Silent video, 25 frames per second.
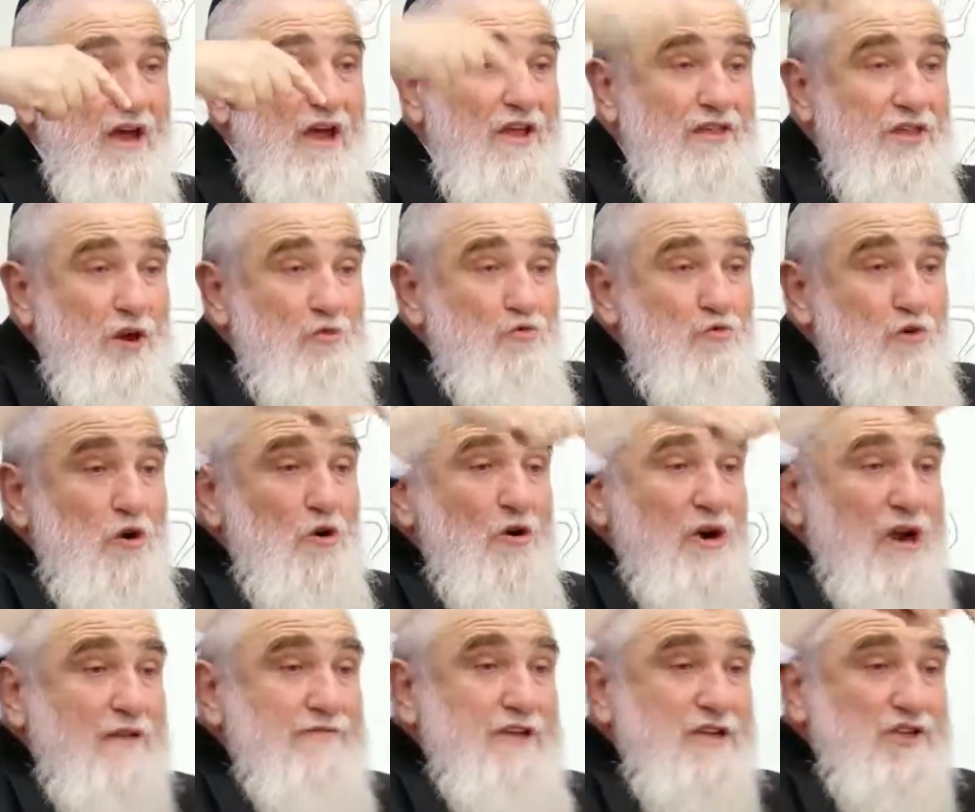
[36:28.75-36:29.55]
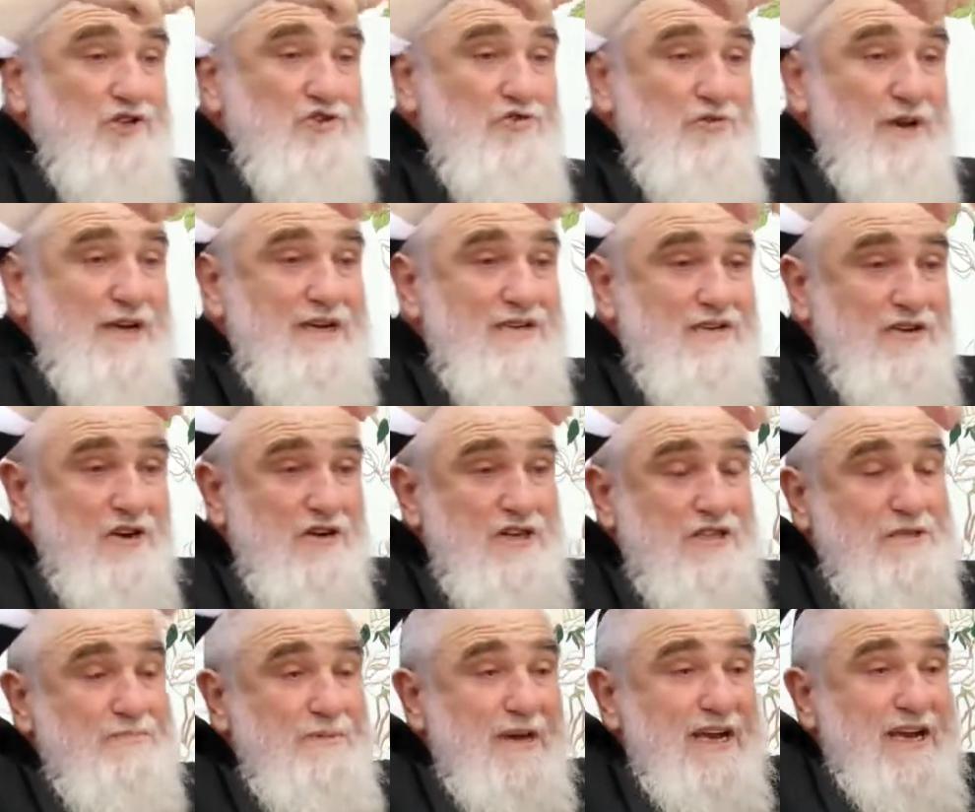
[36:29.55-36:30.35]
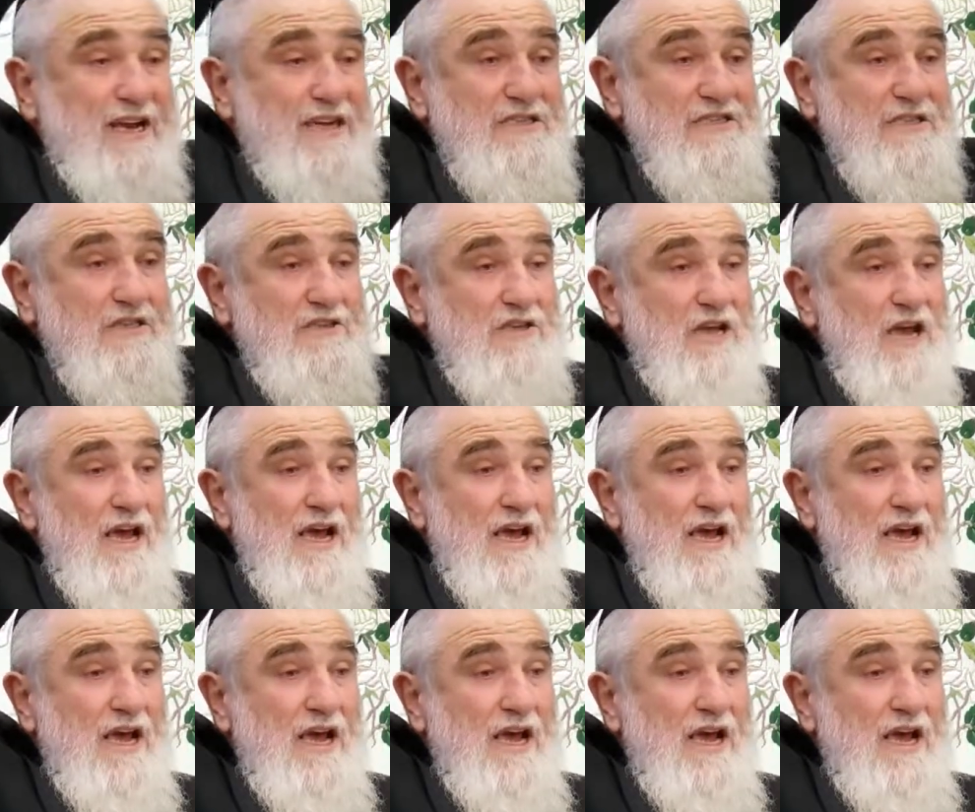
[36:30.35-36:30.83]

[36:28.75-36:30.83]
The root of the tree, so to speak, is the,